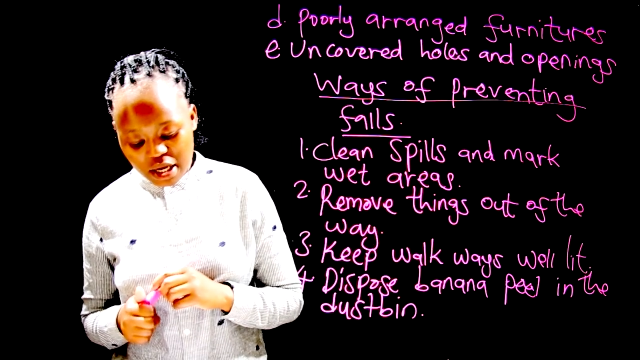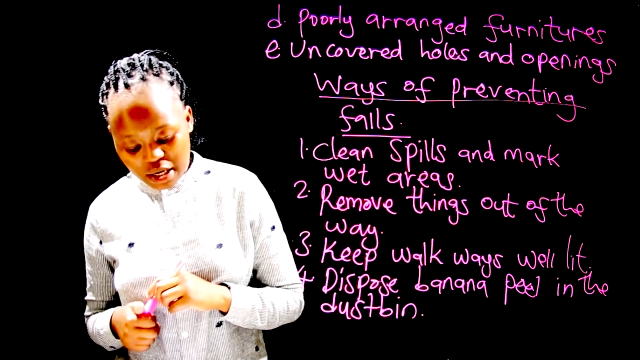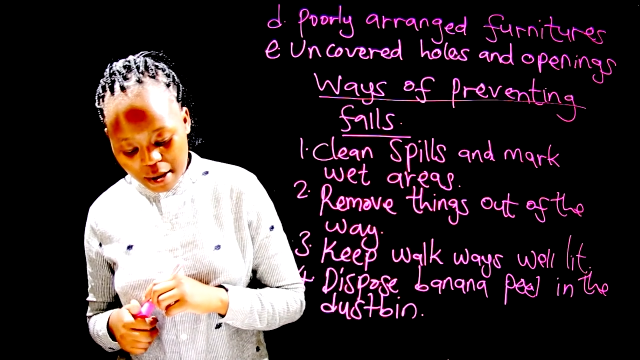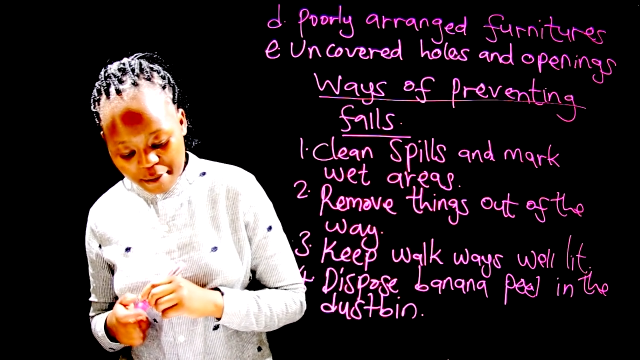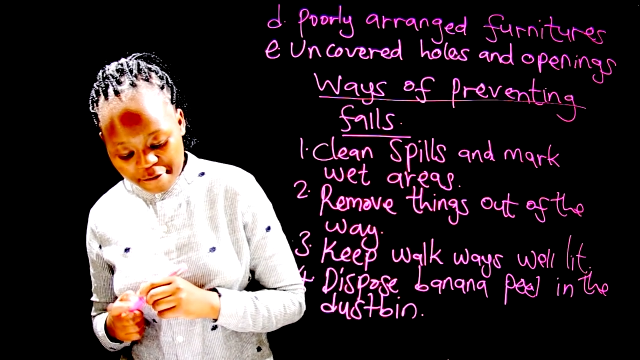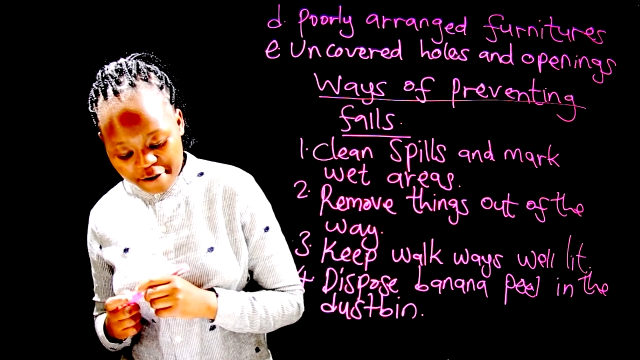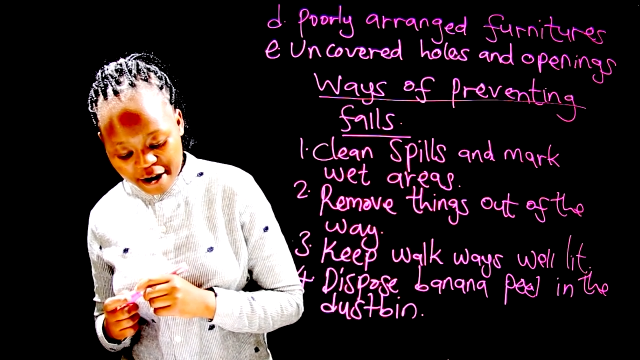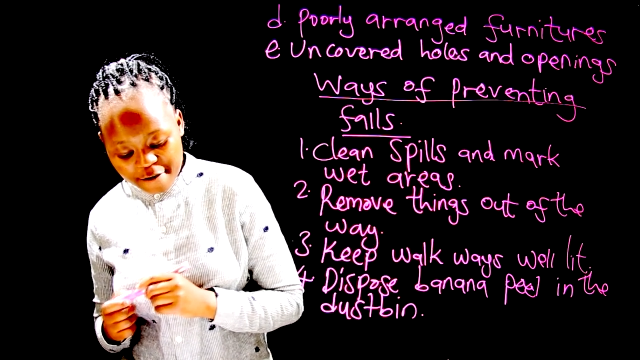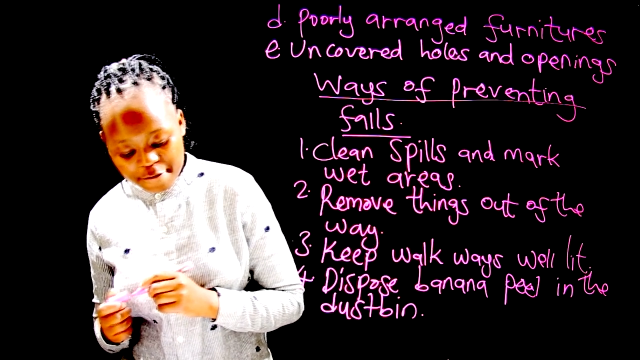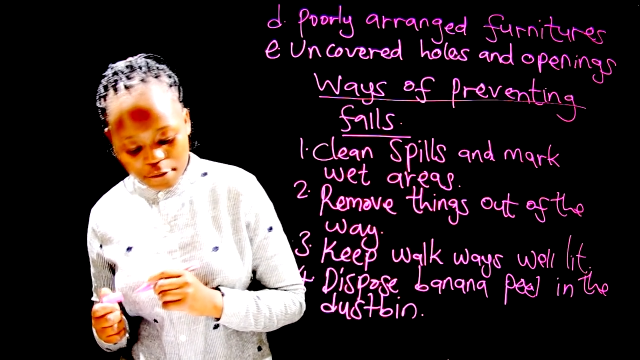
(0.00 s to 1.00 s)
Then number
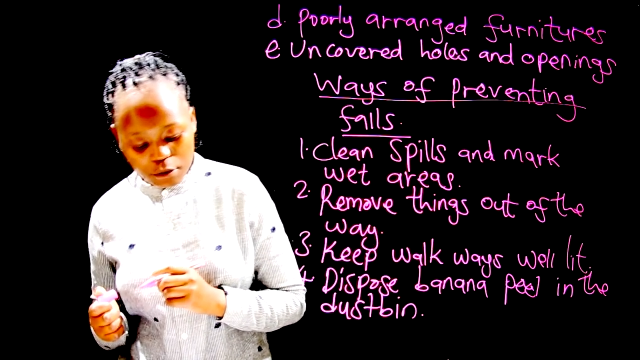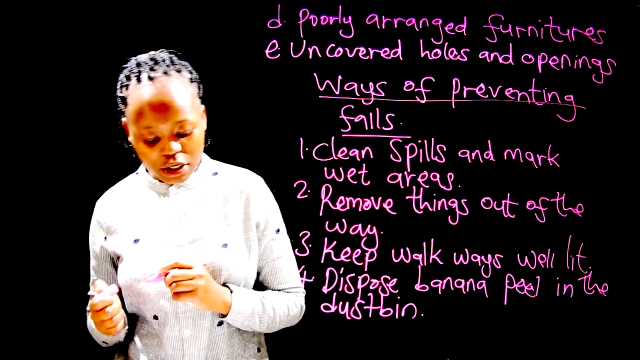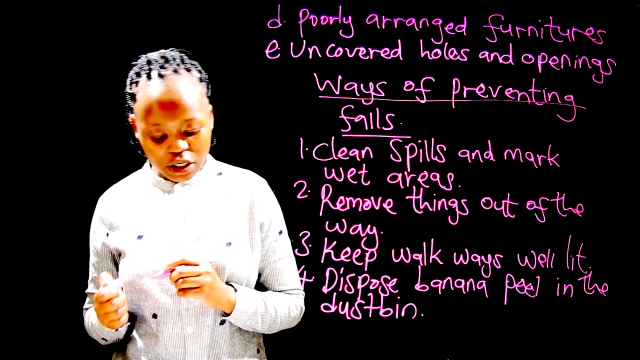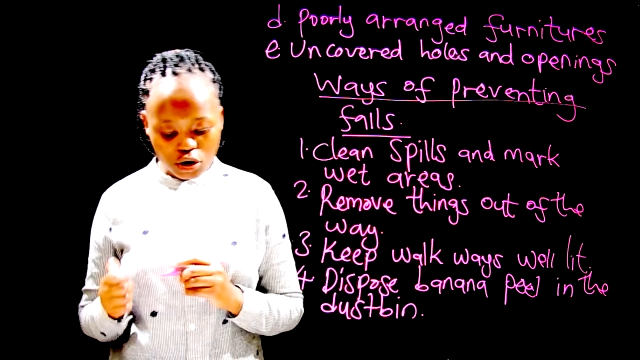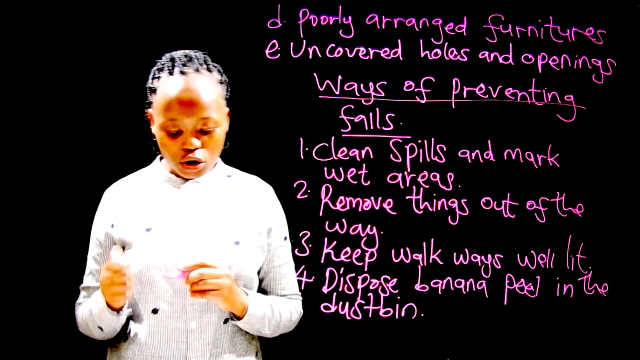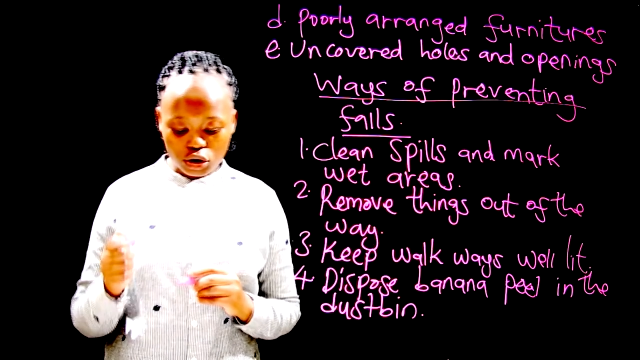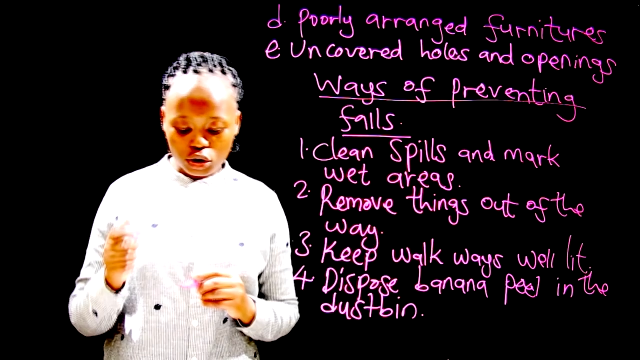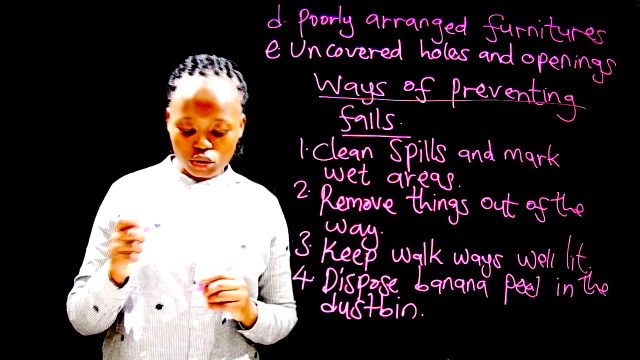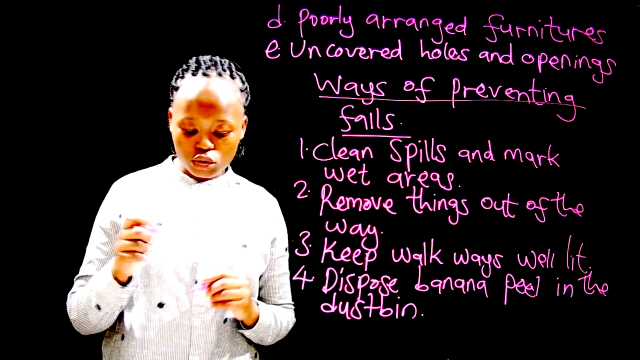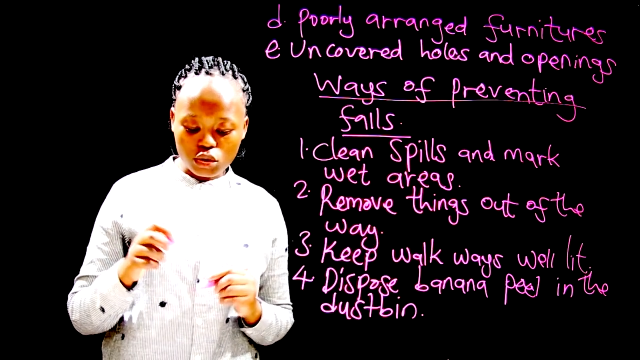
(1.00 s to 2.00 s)
5, we need
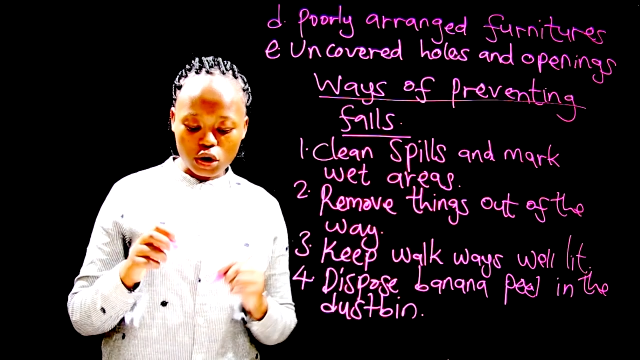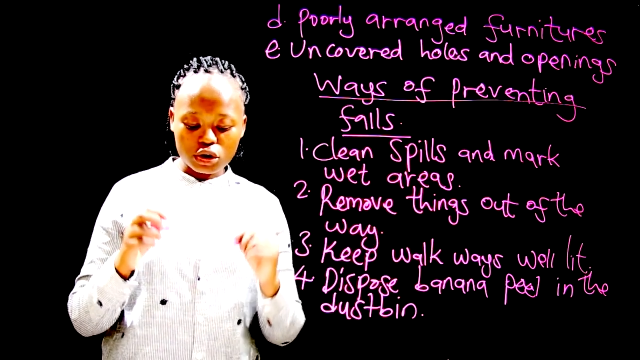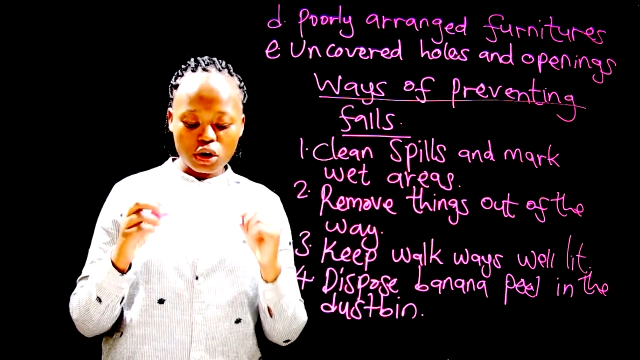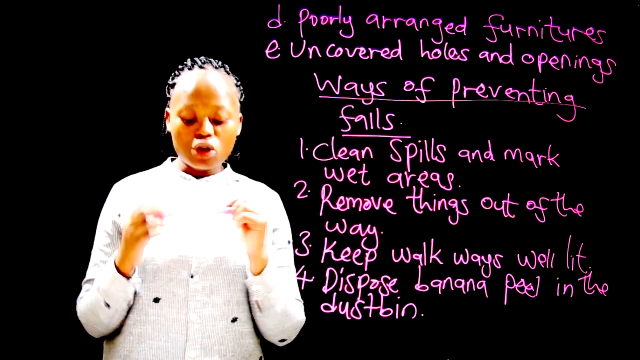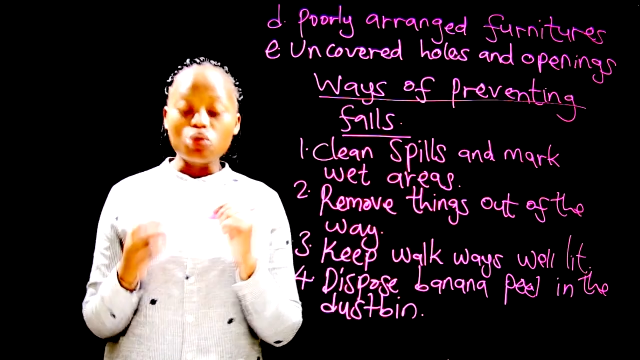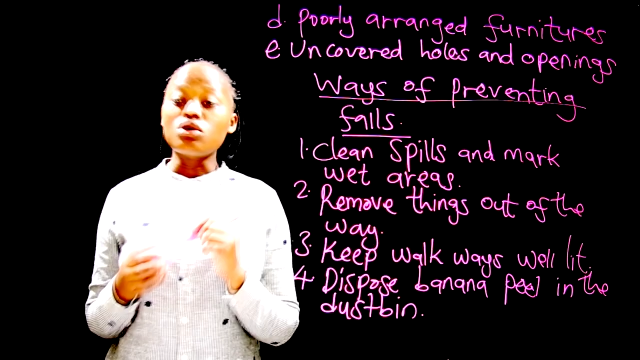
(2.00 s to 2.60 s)
also to do what?